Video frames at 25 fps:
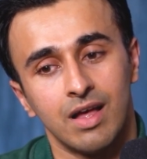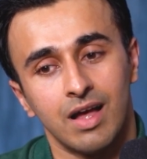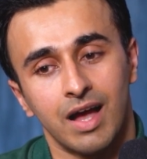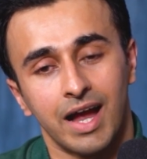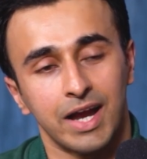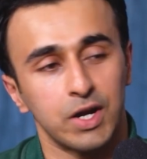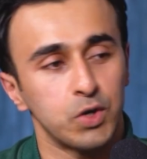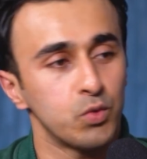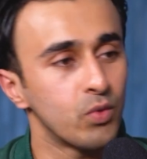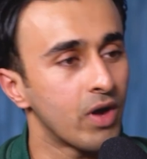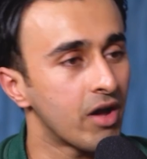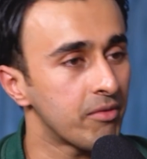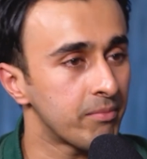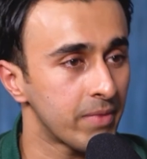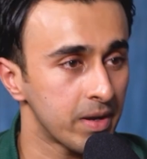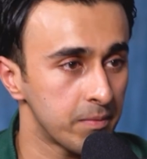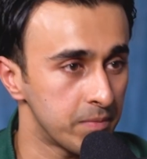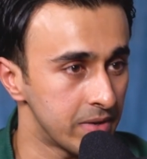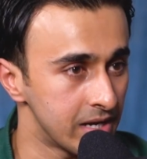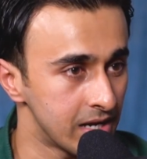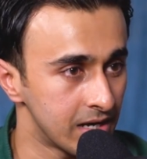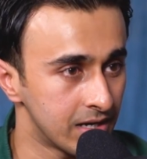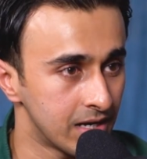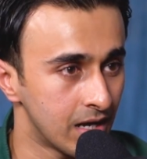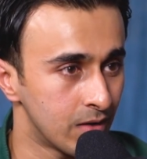I do have my
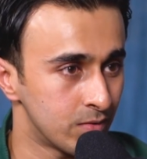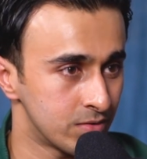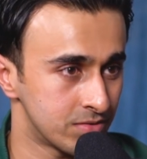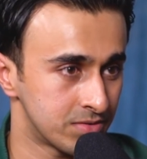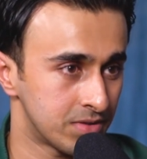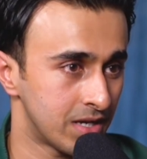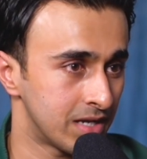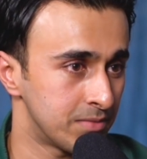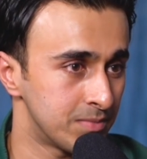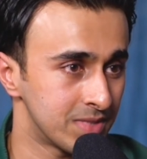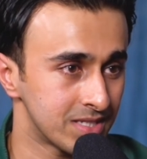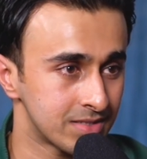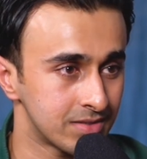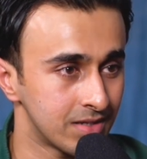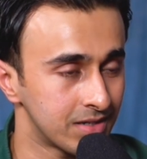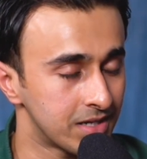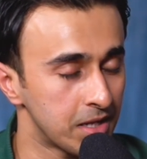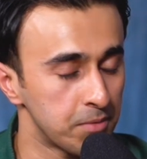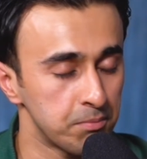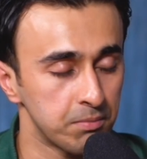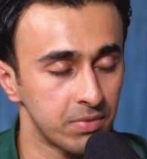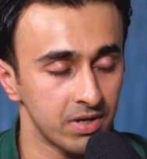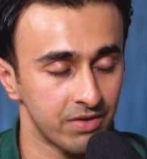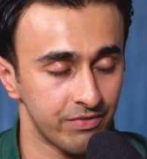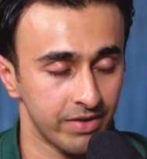breakdowns. I miss the
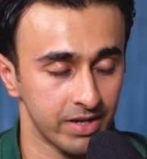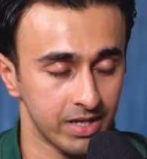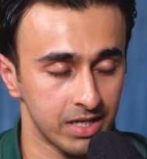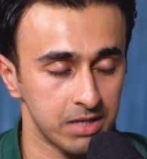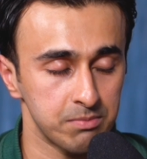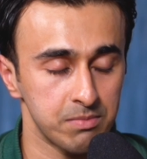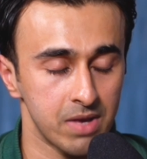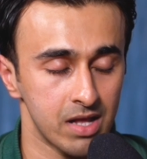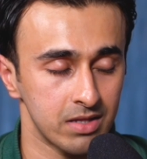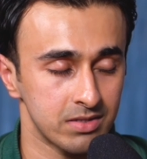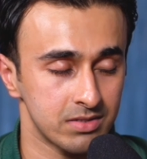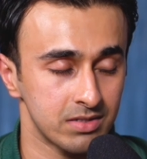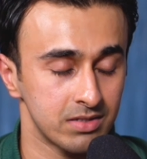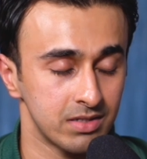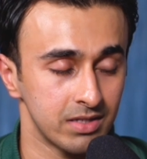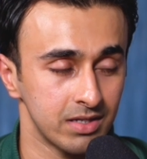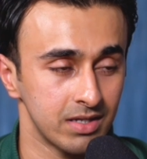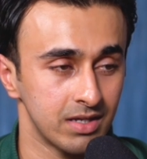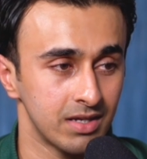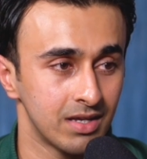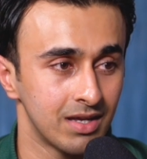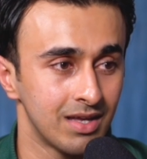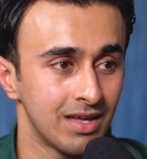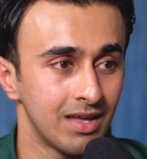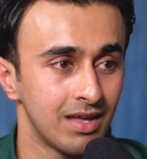temple very immensely,